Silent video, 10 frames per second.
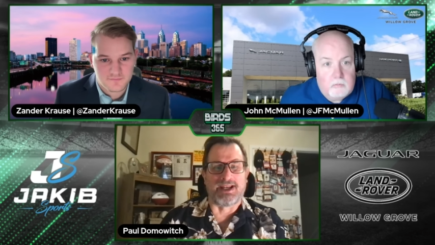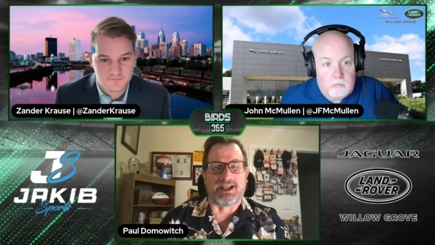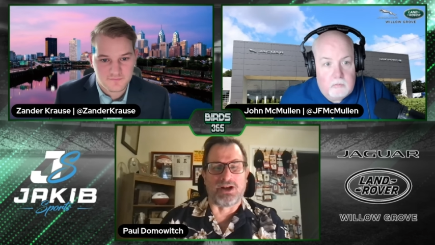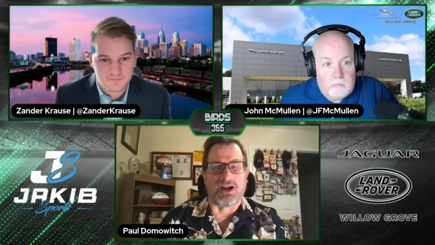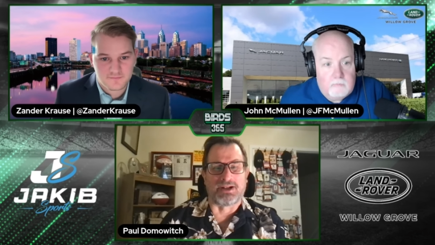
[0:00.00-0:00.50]

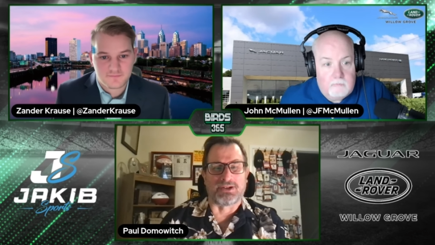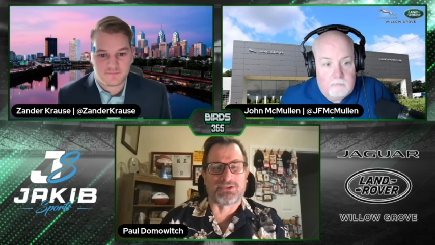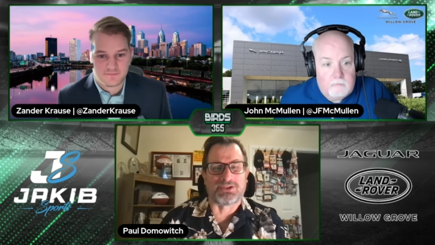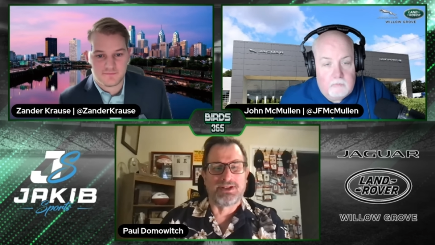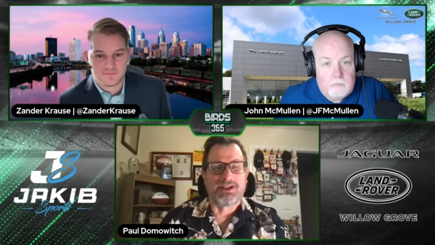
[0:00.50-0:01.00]
Speaker 1: and
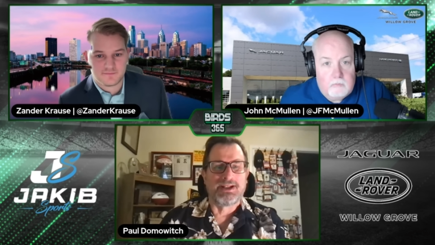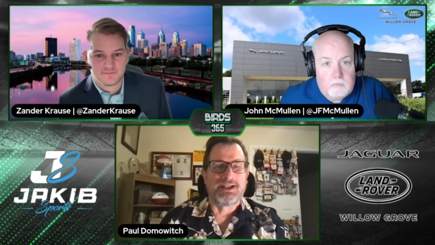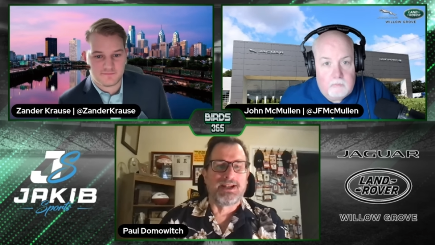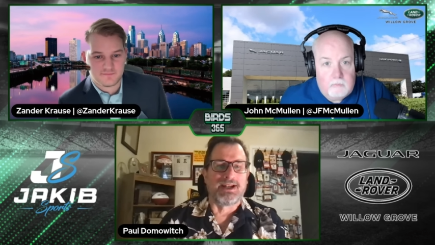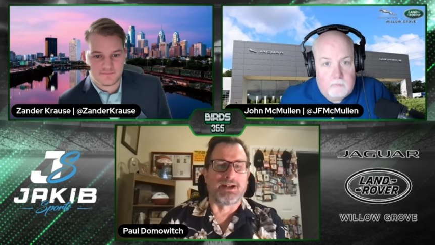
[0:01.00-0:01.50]
honest
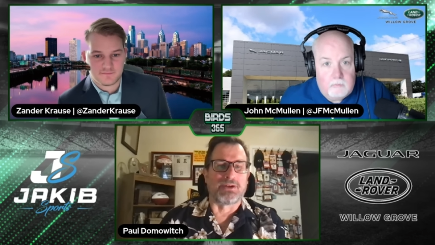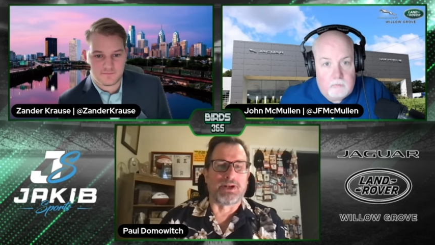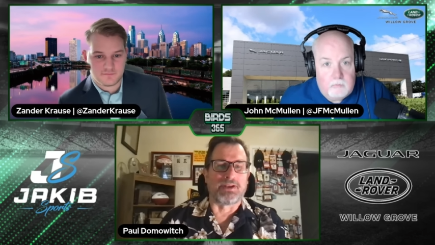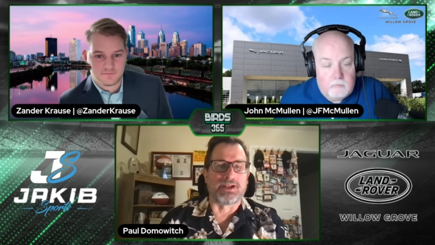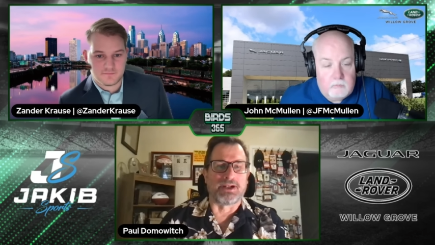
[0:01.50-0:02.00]
uh,
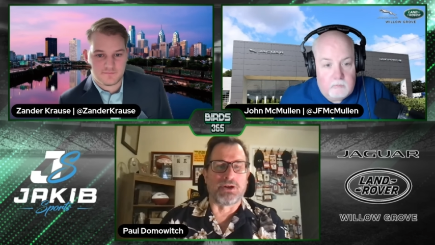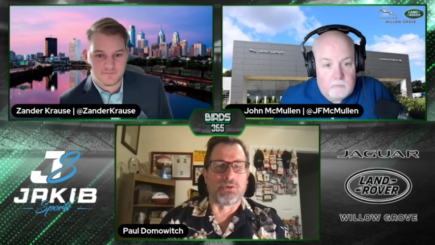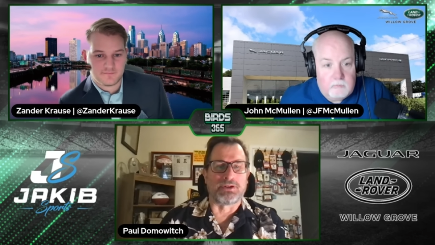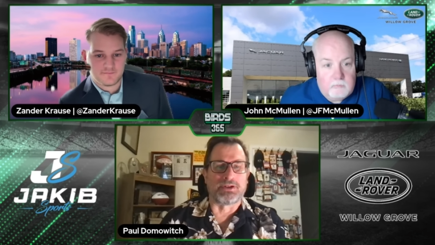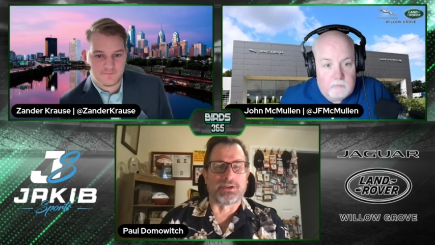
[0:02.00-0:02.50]
rather than
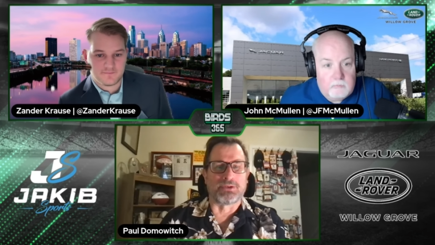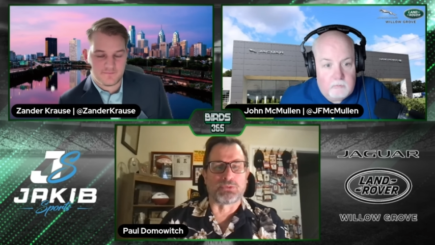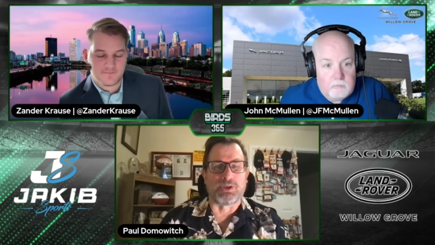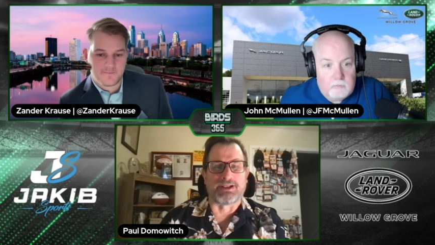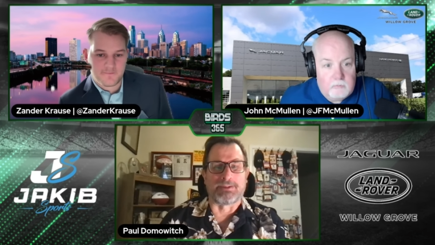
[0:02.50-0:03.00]
go into
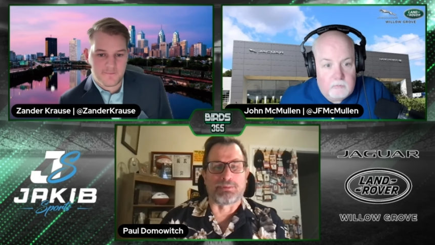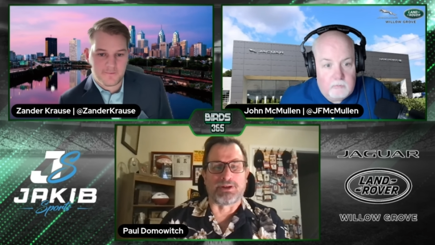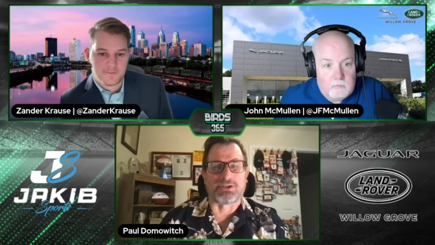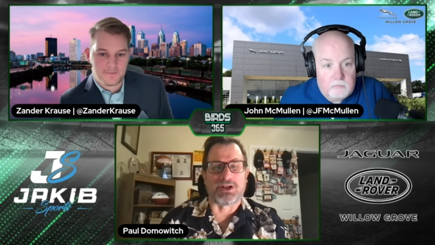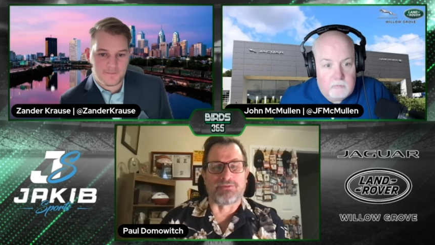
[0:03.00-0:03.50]
those weekly
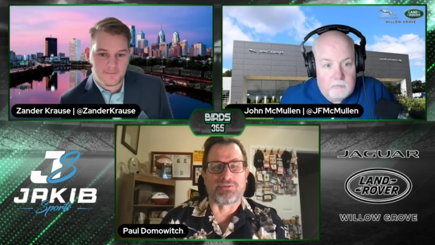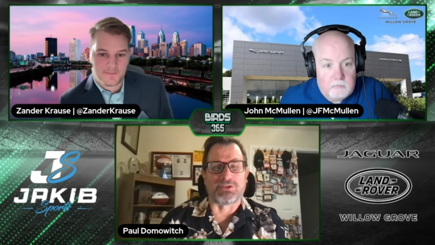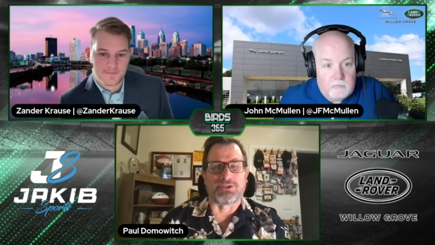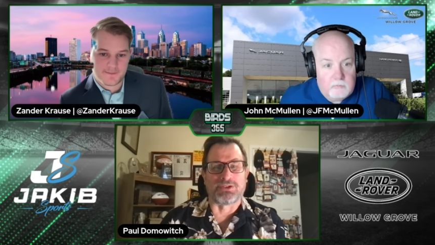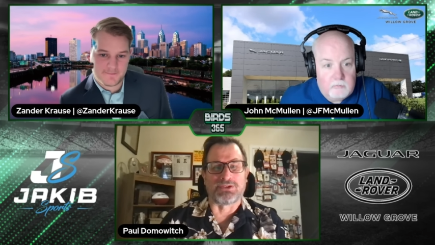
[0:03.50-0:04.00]
press
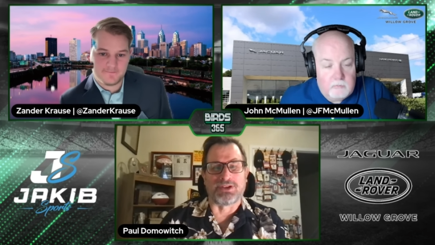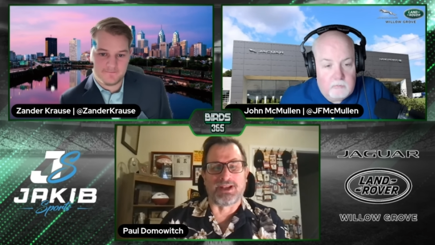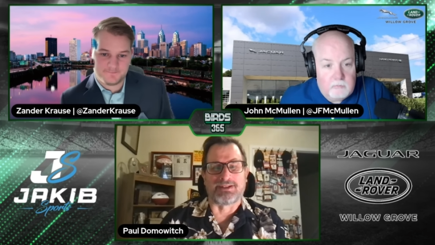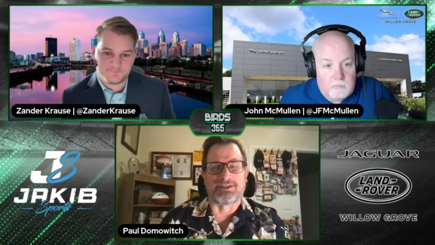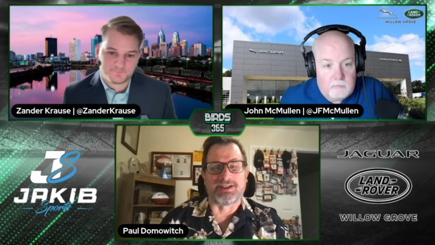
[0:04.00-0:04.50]
conferences
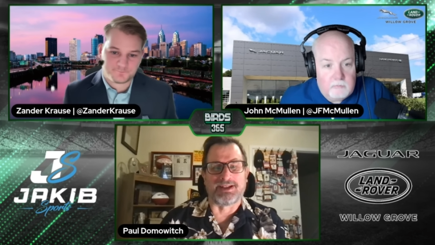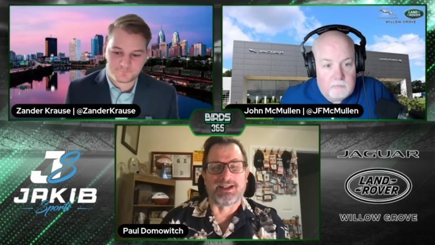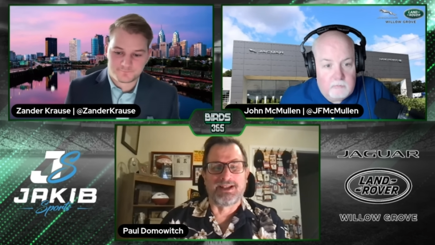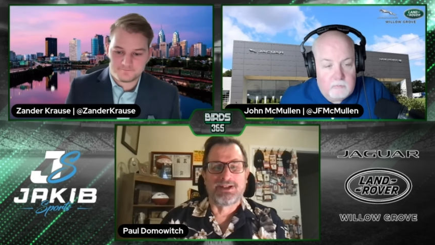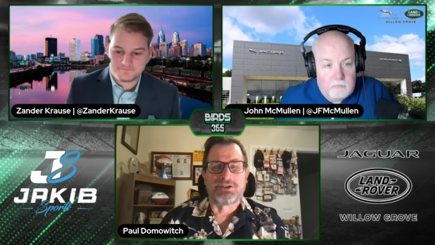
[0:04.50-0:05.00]
that uh,